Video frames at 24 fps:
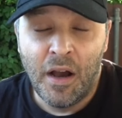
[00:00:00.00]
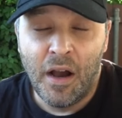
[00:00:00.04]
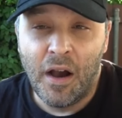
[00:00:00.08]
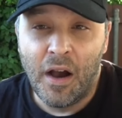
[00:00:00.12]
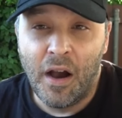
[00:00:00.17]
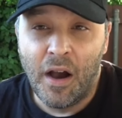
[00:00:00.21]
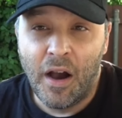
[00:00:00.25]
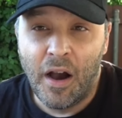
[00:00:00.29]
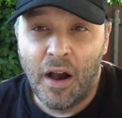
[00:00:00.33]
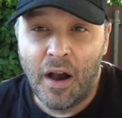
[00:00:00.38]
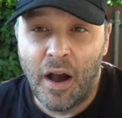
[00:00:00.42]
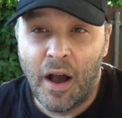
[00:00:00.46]

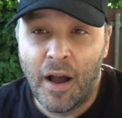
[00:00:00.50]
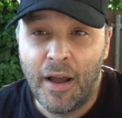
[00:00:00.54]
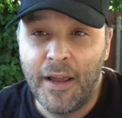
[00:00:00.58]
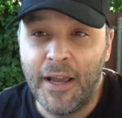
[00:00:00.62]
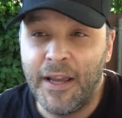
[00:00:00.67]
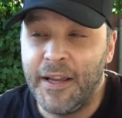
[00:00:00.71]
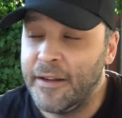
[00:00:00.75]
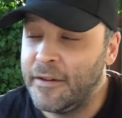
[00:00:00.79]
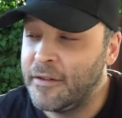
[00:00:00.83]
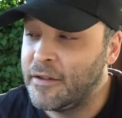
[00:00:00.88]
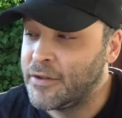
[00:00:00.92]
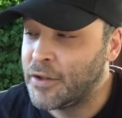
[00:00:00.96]

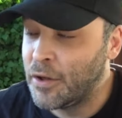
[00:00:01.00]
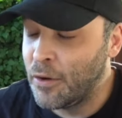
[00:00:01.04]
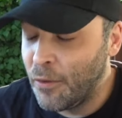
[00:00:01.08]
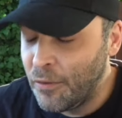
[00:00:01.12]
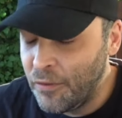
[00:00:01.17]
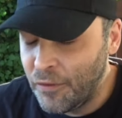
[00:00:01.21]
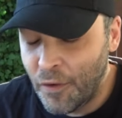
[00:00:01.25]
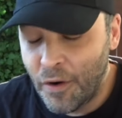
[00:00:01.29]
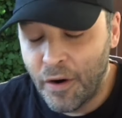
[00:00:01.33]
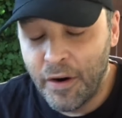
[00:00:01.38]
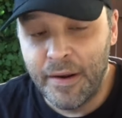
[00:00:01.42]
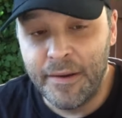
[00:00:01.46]
I so
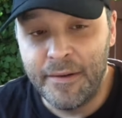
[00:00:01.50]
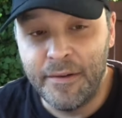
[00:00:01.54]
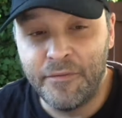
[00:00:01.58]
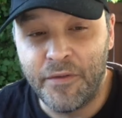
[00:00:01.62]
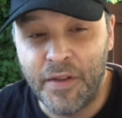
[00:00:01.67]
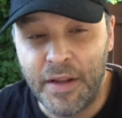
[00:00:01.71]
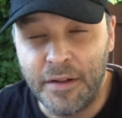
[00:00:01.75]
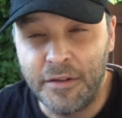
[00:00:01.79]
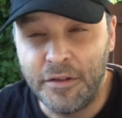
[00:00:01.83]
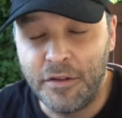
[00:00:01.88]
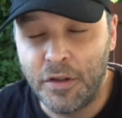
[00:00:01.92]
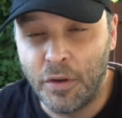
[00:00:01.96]
far
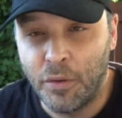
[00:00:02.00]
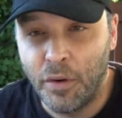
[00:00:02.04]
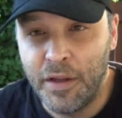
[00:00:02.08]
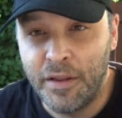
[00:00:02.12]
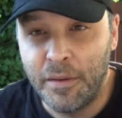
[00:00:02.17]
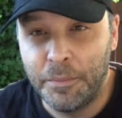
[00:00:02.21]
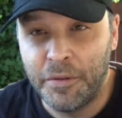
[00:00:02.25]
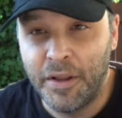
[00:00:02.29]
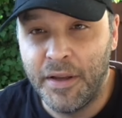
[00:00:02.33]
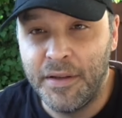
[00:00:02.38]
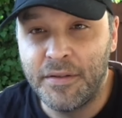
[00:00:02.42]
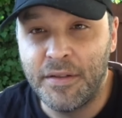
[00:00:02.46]
have enjoyed
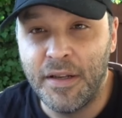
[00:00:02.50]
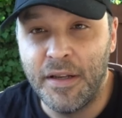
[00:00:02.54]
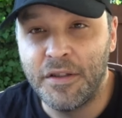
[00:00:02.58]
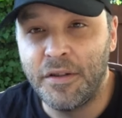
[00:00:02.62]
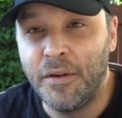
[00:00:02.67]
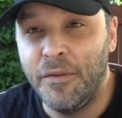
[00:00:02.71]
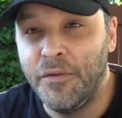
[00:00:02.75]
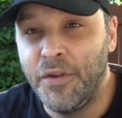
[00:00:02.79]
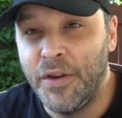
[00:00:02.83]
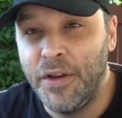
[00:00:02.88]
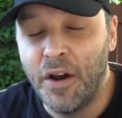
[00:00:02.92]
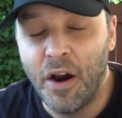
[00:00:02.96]
the
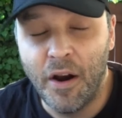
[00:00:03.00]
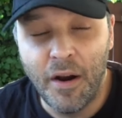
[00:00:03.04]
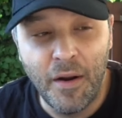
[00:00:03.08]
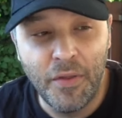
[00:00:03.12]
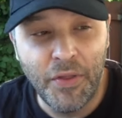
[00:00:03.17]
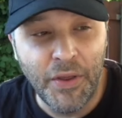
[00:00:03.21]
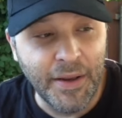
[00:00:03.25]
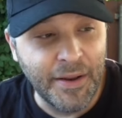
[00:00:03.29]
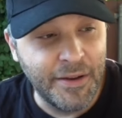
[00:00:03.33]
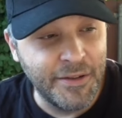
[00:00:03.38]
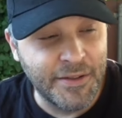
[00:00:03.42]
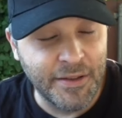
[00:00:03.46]
PlayStation VR. I
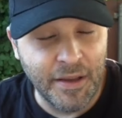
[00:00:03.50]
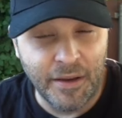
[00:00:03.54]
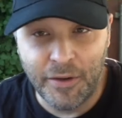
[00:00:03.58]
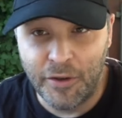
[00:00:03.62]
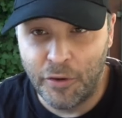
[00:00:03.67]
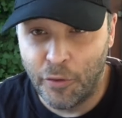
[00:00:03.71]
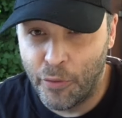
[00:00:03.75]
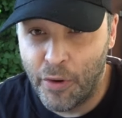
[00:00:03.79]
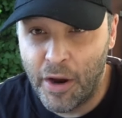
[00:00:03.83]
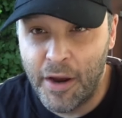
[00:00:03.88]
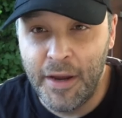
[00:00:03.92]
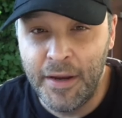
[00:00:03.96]
think it's
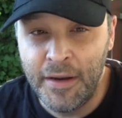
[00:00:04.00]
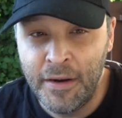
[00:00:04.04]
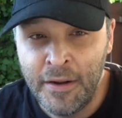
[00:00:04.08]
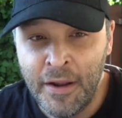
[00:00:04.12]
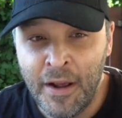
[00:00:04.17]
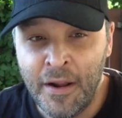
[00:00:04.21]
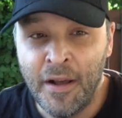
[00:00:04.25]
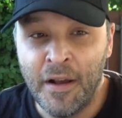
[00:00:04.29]
great.